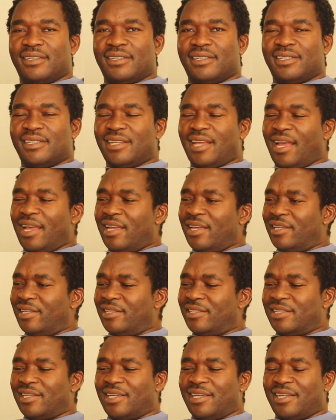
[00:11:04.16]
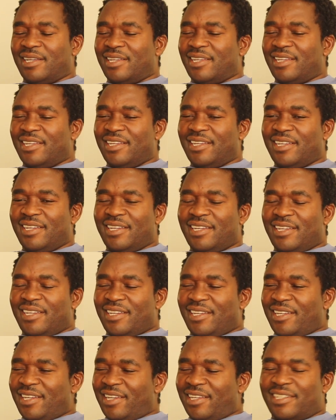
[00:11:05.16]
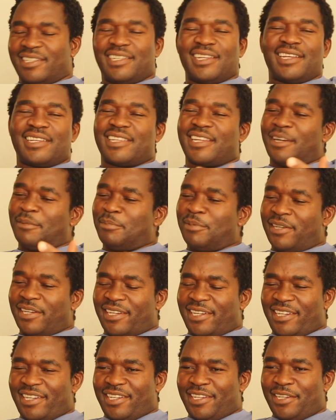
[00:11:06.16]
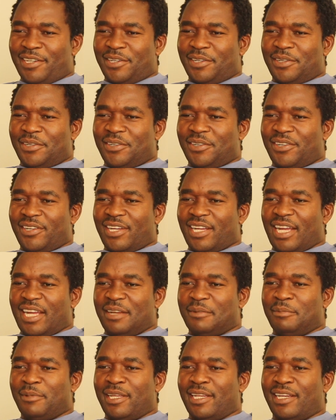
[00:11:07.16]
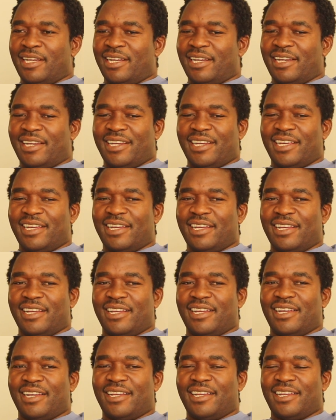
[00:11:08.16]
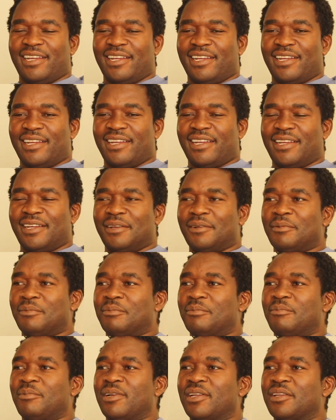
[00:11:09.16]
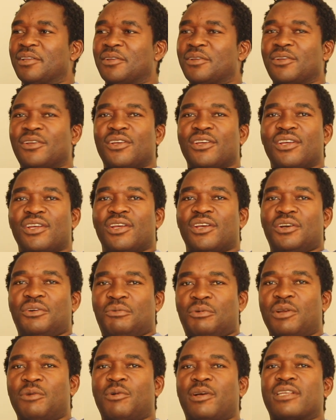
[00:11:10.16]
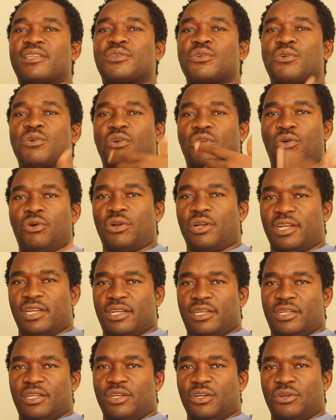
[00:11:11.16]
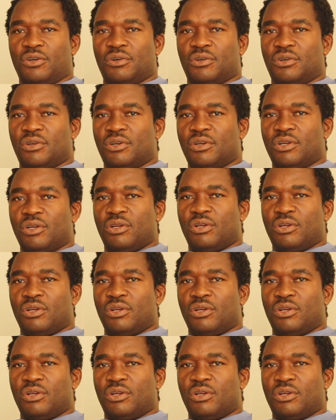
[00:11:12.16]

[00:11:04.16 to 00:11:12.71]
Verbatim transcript: yeah, it, uh, it, just happened, you know. I mean, uh, we we were so good, you know,